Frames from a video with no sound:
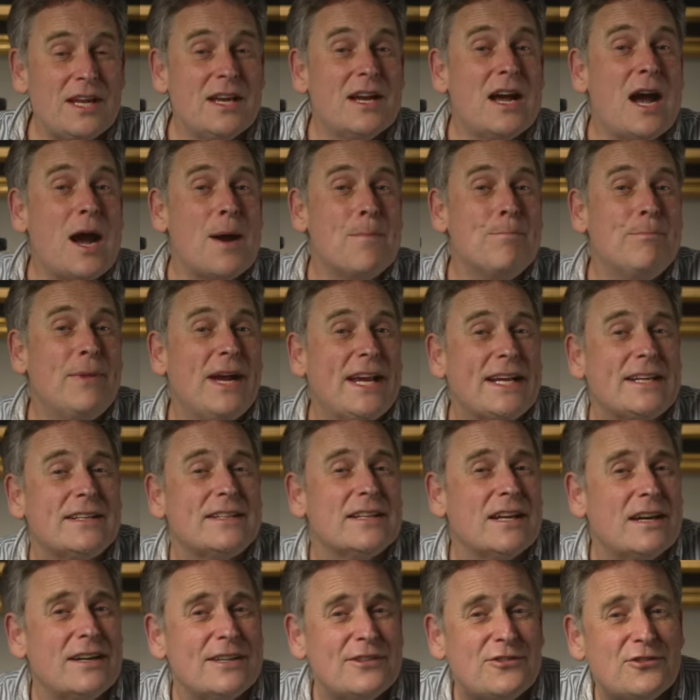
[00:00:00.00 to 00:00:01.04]
and make
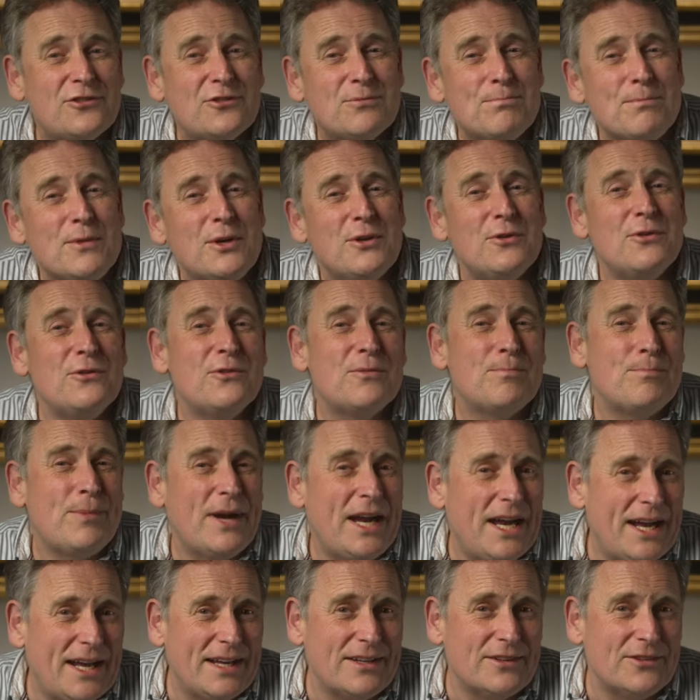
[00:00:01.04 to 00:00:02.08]
nice smooth
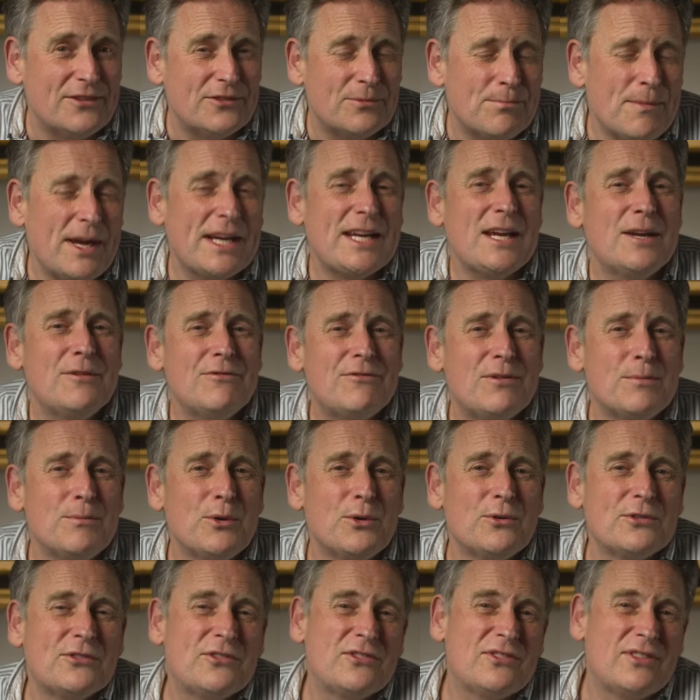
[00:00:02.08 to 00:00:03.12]
pans, making for
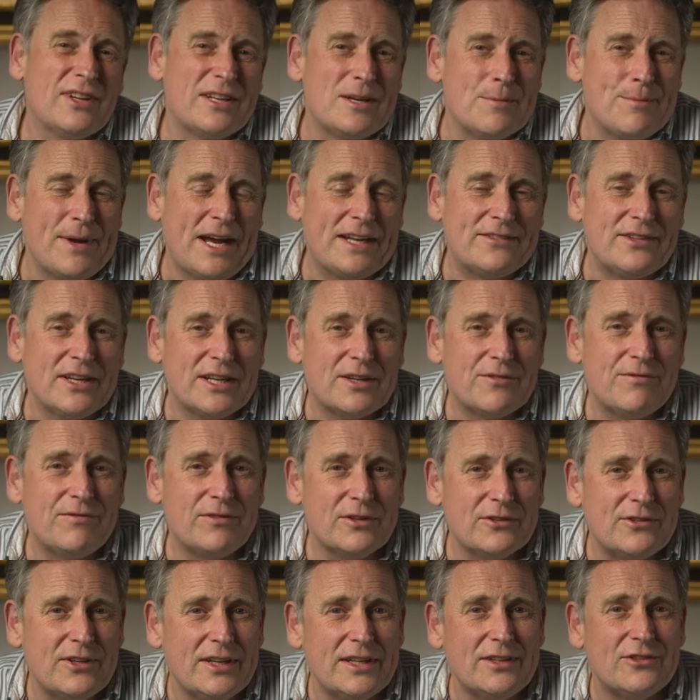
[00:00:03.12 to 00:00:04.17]
more cinematic
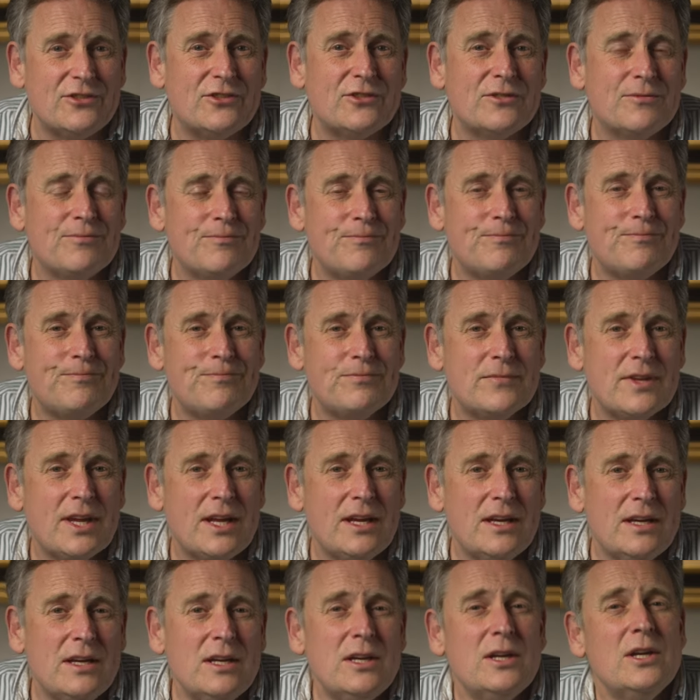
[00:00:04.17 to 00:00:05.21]
footage.
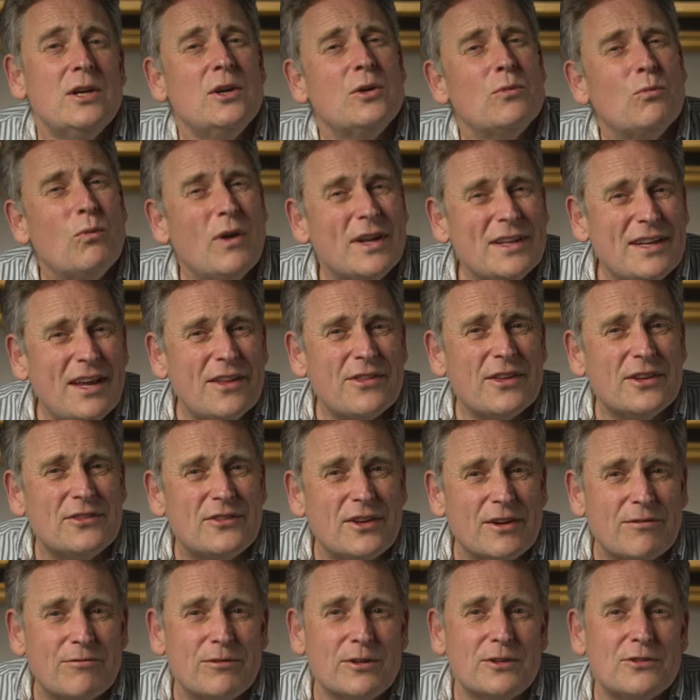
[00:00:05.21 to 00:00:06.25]
One other
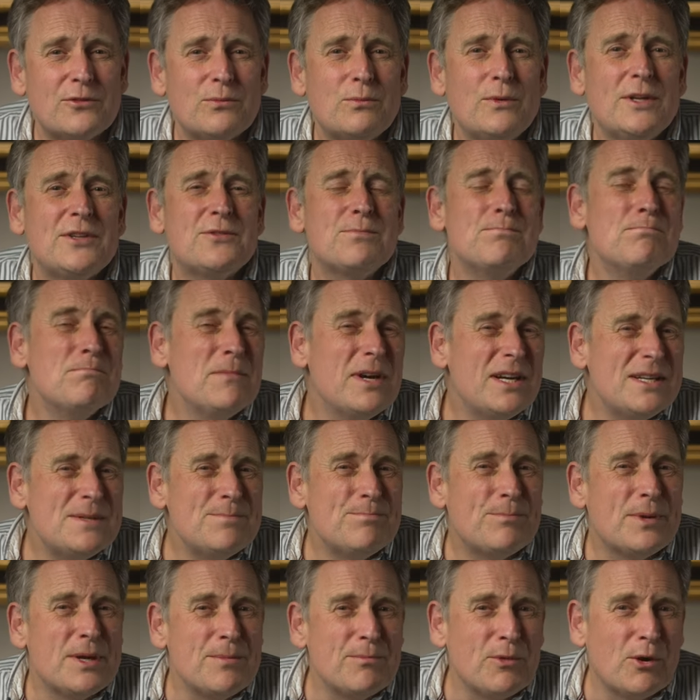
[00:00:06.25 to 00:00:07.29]
difference, which
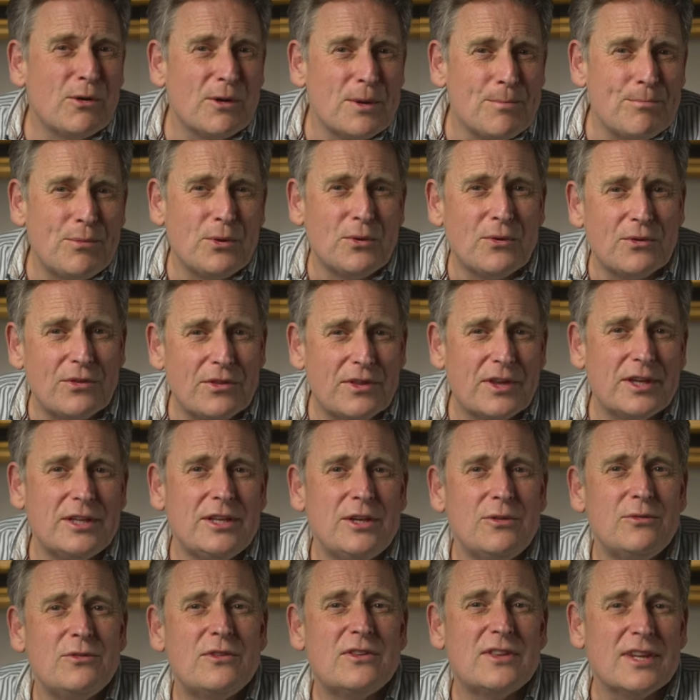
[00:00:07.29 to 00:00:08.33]
might be more important than
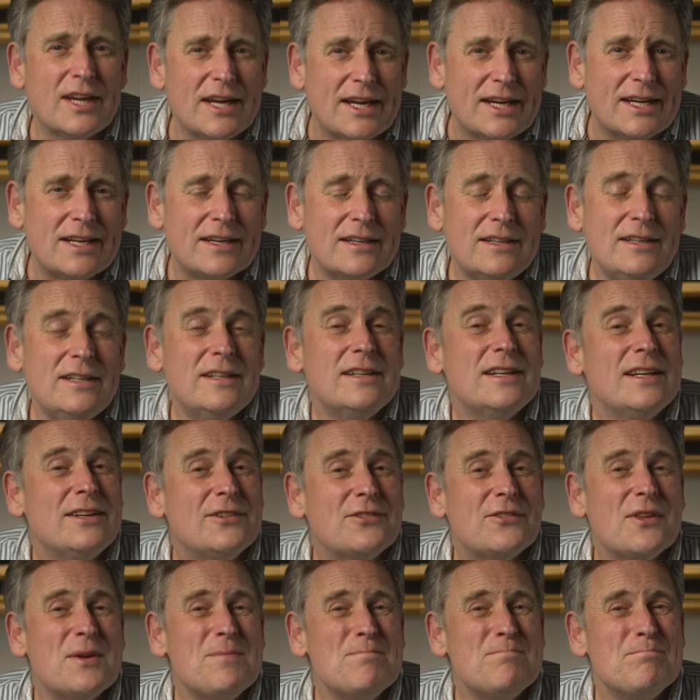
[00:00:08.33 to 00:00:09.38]
you'd think,
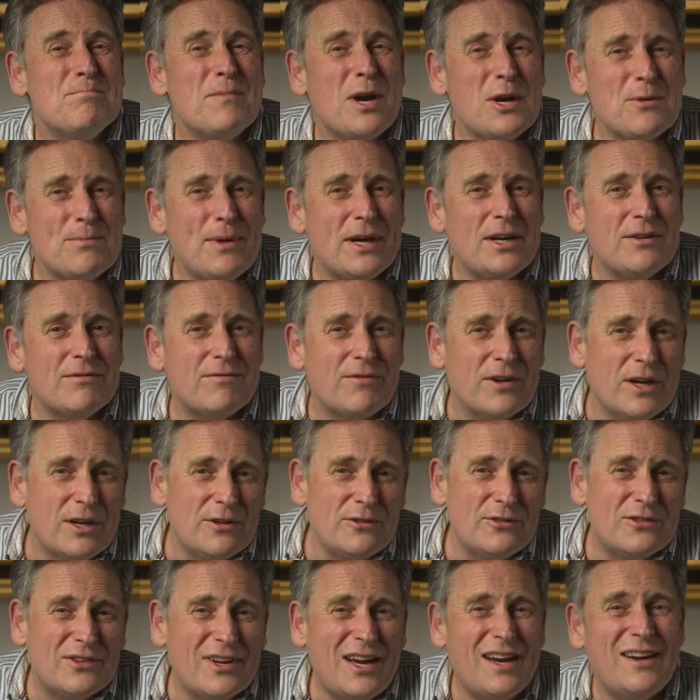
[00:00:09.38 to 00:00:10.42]
is that mobile
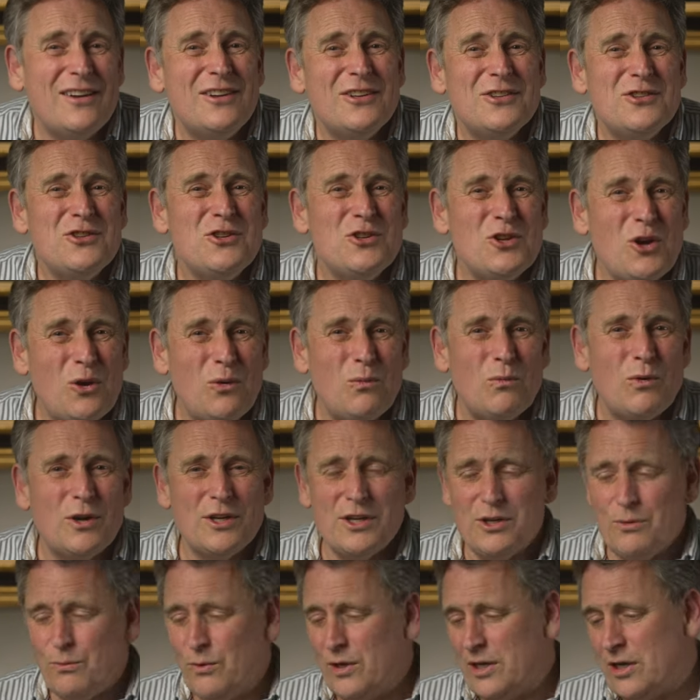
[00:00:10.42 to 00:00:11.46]
phones are not what
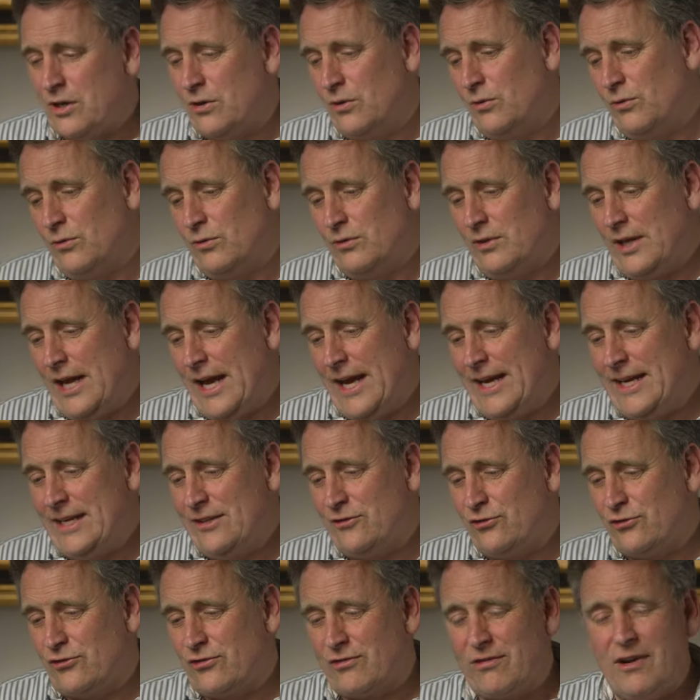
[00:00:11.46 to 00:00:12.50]
you would call a
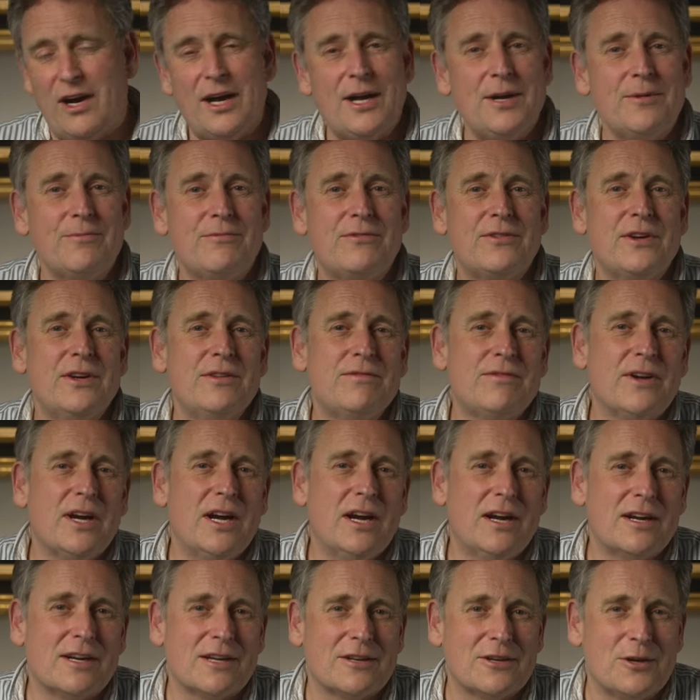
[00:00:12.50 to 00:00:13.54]
triumph of
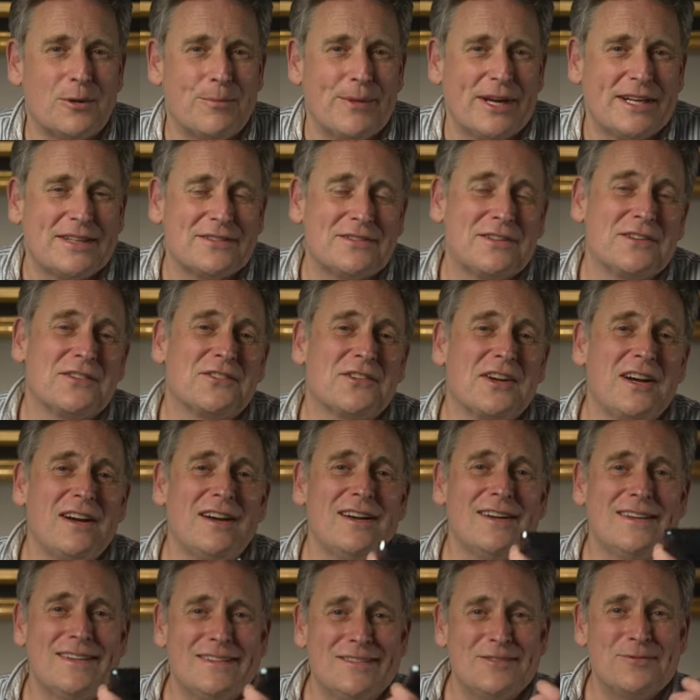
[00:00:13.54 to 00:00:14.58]
ergonomic
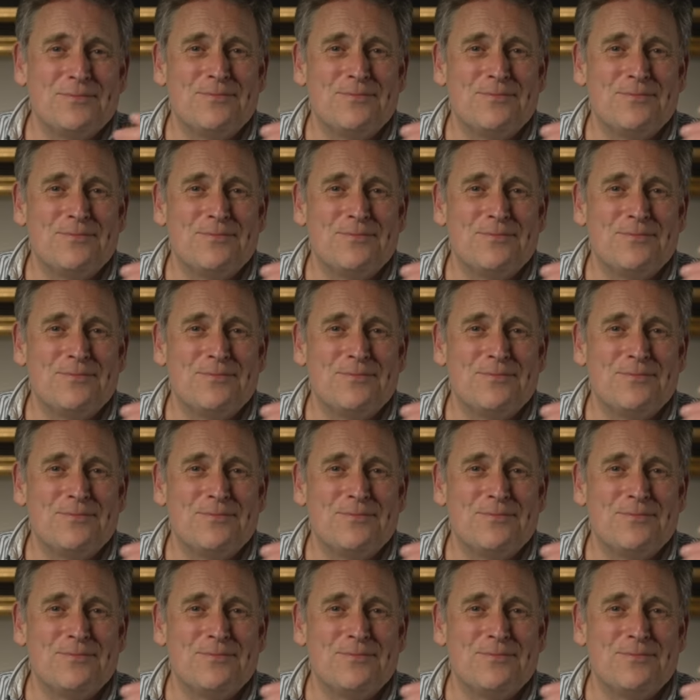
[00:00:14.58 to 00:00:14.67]
design.